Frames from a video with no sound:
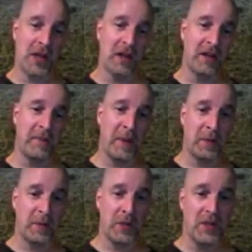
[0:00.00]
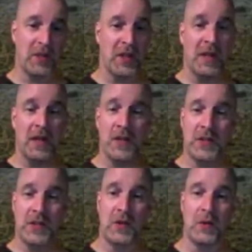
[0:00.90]
and I love building bridges.
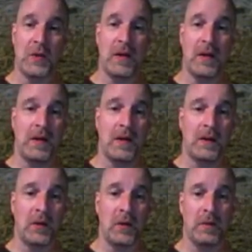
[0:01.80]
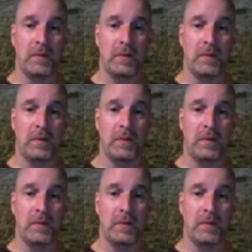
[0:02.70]
So you'll...